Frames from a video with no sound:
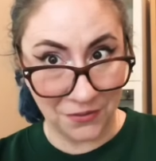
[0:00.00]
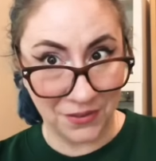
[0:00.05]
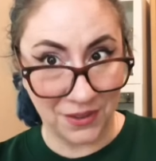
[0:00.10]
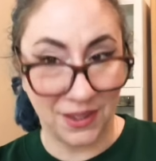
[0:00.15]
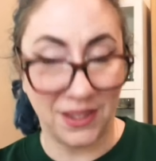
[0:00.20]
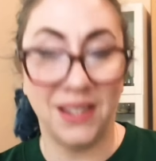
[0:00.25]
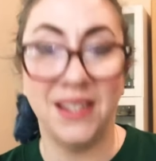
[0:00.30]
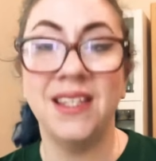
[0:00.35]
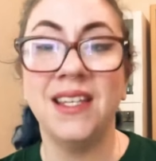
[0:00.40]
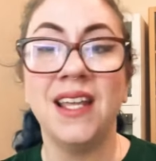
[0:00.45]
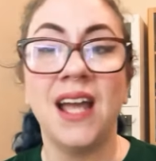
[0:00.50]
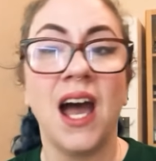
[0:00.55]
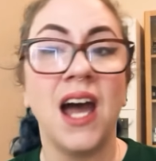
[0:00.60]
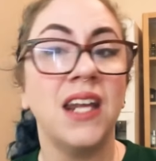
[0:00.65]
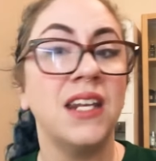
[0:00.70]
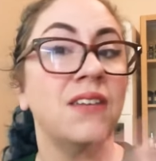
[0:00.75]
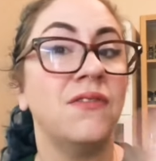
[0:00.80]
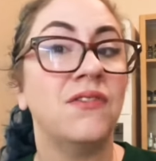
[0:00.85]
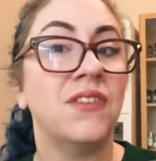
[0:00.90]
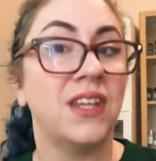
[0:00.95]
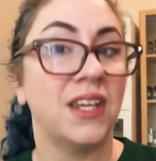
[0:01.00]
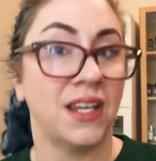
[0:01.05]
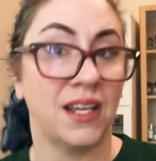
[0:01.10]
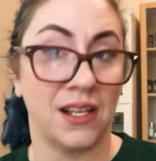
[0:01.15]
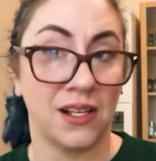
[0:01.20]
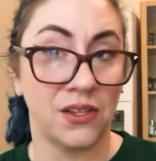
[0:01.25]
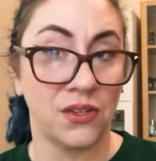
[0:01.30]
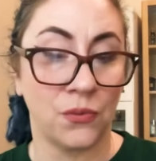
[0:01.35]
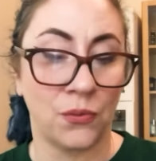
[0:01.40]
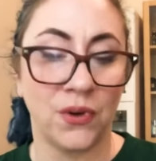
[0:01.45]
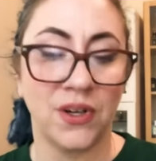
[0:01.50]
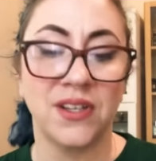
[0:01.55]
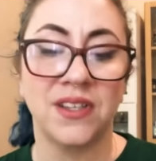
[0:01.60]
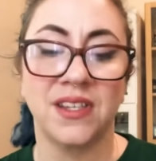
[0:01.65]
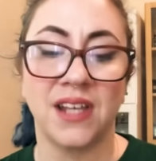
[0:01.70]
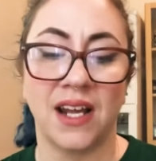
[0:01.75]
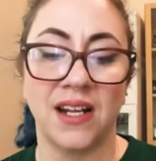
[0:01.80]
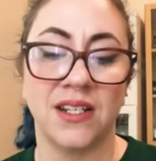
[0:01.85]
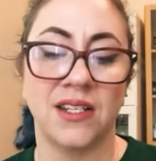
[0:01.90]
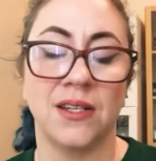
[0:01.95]
None of these were
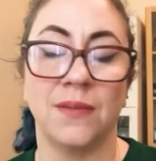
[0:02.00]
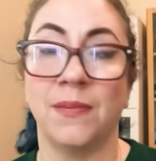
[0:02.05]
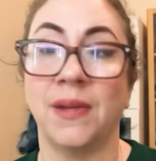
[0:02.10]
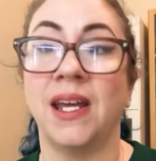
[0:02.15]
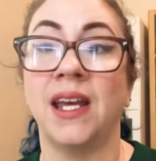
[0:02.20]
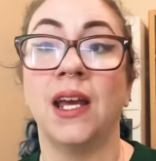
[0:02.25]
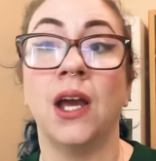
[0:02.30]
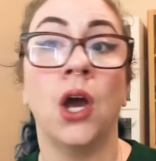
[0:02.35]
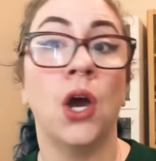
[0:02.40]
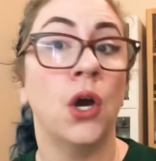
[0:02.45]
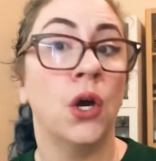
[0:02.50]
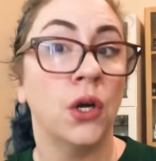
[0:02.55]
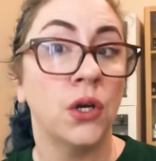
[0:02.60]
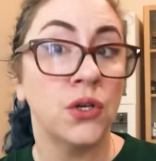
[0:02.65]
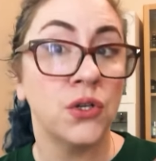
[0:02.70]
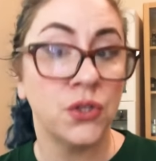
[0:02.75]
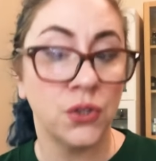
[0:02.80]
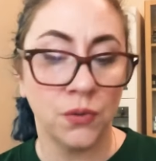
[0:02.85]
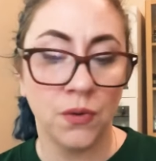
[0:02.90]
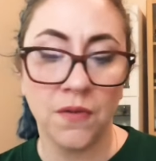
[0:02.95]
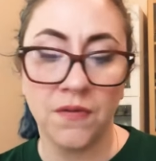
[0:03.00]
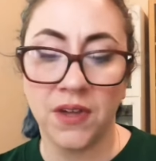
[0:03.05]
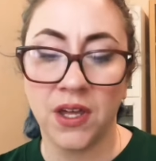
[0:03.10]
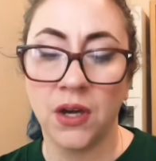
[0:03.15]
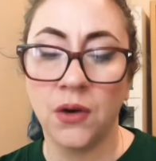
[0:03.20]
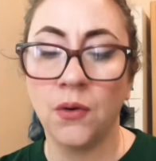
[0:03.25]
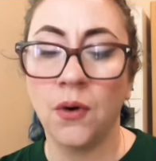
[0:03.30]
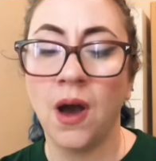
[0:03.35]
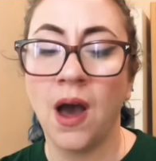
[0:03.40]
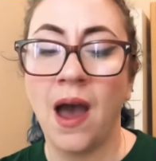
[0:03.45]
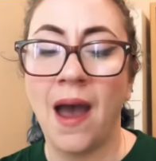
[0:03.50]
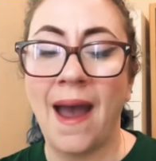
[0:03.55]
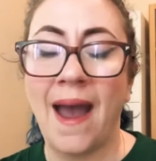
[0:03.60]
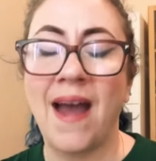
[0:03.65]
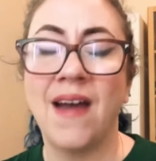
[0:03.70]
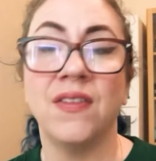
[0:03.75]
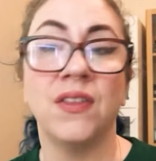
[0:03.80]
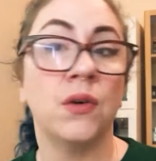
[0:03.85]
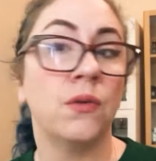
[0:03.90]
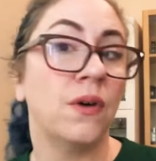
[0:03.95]
sent to me to review,
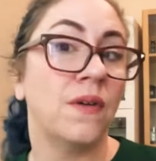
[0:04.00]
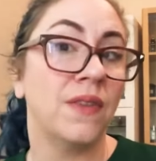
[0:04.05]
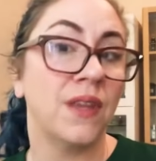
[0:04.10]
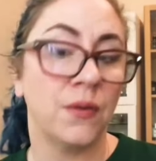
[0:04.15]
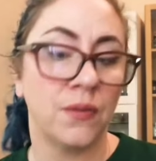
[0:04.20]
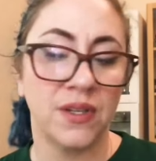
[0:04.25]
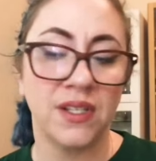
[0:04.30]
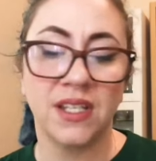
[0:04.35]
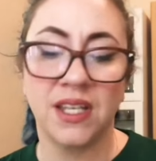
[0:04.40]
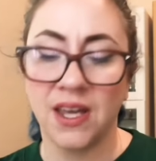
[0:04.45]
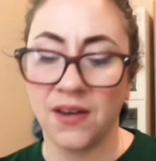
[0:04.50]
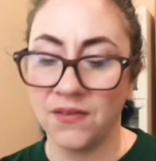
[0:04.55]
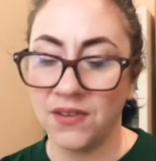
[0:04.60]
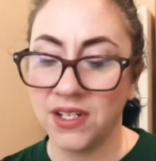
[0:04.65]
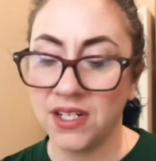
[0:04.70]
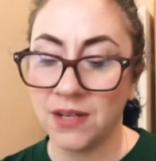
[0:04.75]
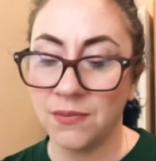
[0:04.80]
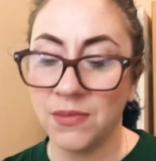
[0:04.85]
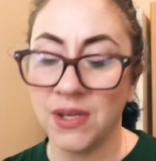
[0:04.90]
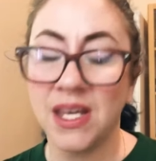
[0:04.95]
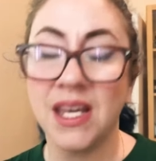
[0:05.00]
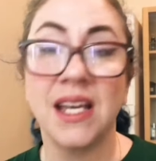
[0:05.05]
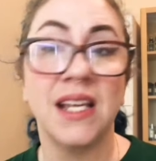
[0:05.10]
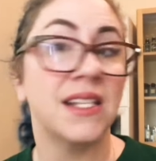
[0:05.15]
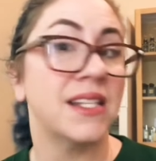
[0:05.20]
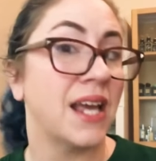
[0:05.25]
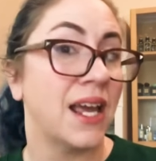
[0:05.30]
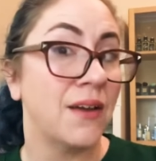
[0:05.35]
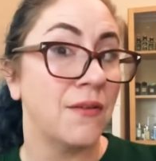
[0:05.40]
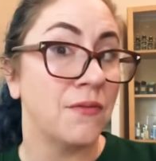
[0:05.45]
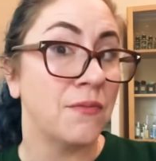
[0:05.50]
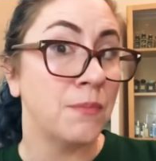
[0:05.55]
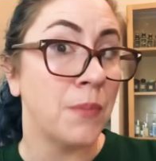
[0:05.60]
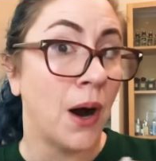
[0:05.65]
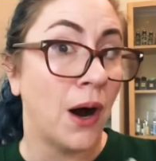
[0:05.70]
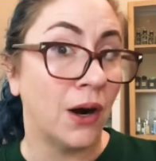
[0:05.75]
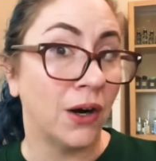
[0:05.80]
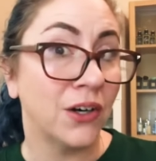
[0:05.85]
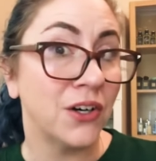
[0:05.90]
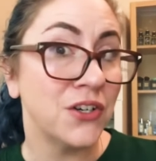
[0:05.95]
and the one that was given to me is a
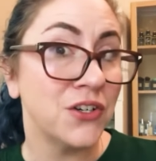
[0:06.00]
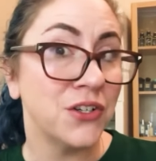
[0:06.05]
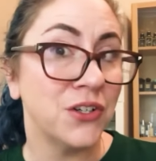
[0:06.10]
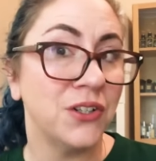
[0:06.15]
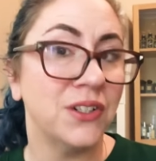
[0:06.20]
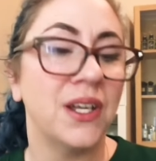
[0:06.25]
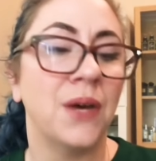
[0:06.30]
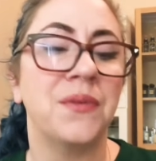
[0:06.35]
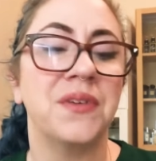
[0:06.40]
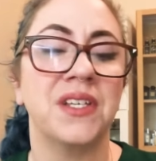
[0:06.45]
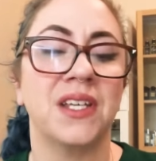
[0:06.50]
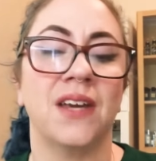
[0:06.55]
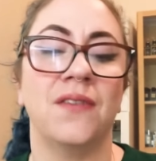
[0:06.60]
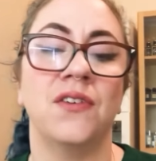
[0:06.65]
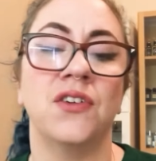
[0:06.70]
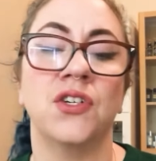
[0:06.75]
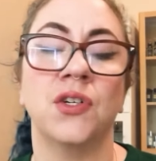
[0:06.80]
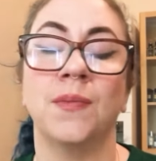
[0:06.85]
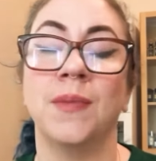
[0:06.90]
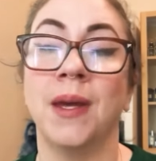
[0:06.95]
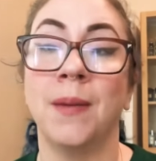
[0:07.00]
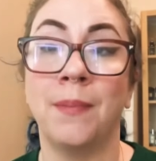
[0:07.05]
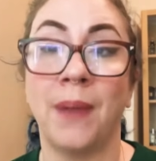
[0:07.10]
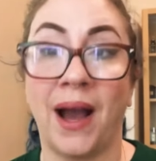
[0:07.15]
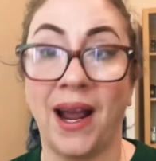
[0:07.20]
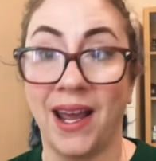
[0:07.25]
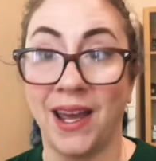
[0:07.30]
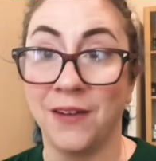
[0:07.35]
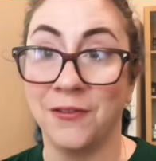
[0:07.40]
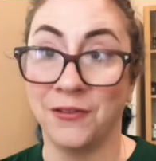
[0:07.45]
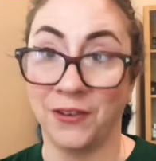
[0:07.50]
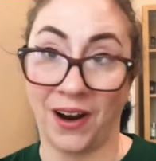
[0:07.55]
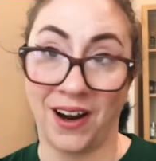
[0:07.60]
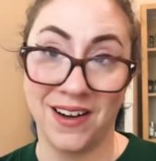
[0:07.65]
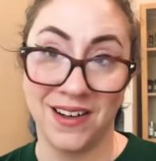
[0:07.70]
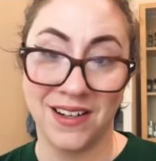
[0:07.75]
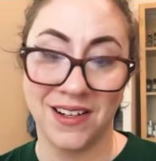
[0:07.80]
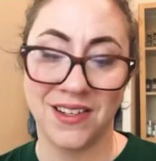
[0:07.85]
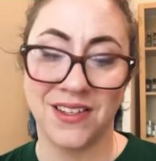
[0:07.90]
partial that was given to me by a friend.